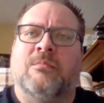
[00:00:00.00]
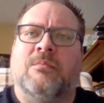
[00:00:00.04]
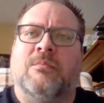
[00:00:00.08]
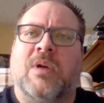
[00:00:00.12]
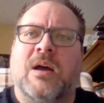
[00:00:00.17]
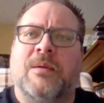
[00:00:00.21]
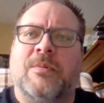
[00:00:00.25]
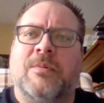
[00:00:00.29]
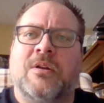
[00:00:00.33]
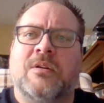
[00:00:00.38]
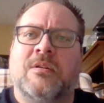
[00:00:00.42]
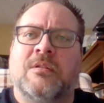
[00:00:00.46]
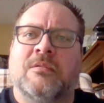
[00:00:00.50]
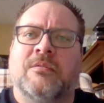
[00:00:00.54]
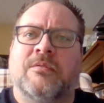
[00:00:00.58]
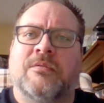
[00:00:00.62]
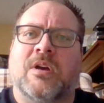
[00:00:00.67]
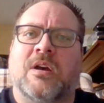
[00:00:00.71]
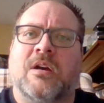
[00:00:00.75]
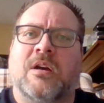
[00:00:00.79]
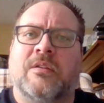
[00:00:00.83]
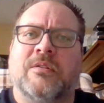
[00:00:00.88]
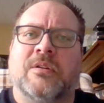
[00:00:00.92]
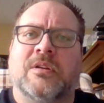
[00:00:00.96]
"Mama,
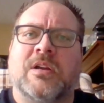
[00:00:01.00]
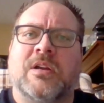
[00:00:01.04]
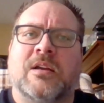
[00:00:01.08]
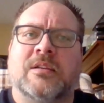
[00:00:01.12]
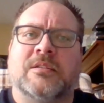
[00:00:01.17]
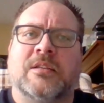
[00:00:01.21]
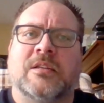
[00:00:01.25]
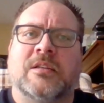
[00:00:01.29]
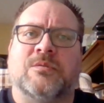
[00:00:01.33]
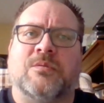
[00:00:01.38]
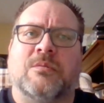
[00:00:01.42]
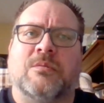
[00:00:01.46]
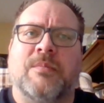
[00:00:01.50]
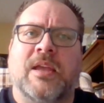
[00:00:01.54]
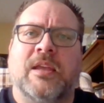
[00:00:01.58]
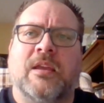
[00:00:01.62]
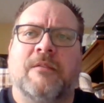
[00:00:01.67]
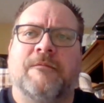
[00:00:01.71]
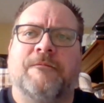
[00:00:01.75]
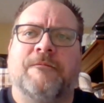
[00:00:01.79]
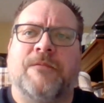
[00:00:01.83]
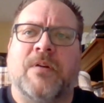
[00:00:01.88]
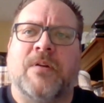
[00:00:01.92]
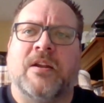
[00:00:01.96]
the other goslings were
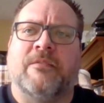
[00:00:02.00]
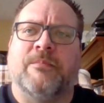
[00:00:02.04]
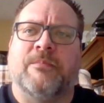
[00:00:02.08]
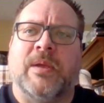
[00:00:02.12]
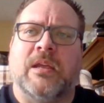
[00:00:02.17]
making fun of